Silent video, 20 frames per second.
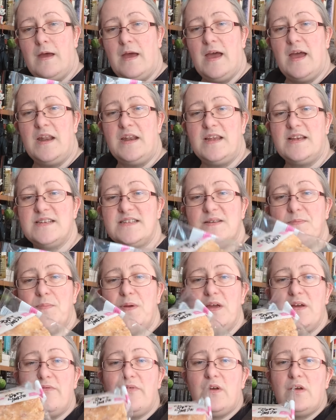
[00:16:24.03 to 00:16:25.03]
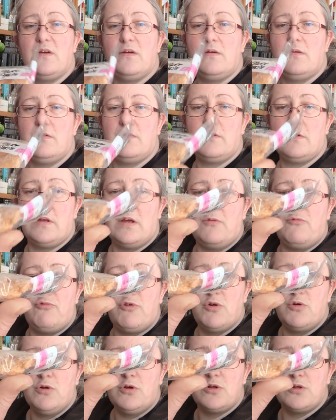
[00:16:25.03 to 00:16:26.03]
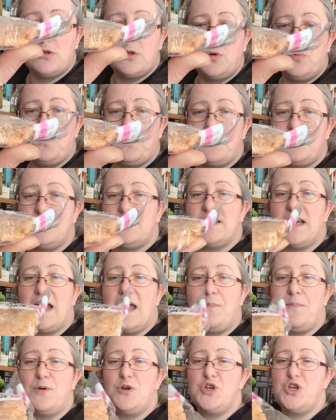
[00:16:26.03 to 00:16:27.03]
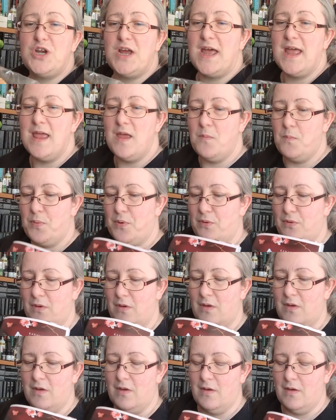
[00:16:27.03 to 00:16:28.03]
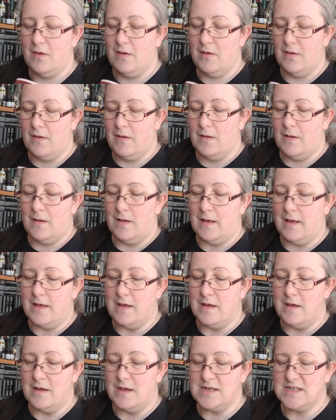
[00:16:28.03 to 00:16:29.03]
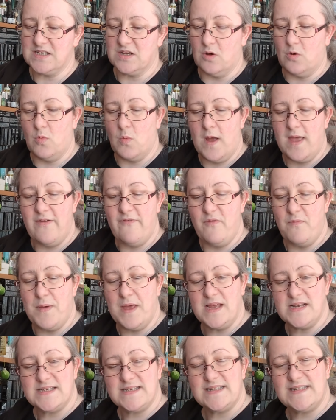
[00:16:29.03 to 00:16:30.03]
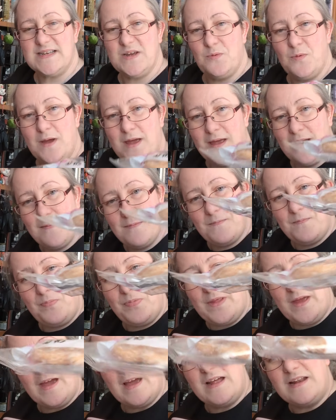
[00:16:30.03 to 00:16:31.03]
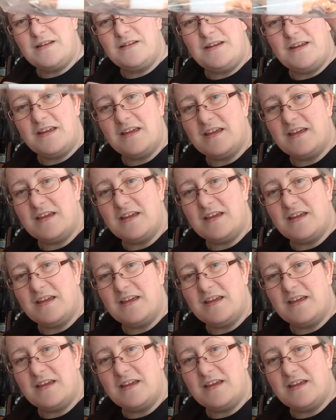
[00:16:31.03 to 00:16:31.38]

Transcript: and it's a bit of a, a wrinkled up type of shape. Uh, it's got wavy bits to it and you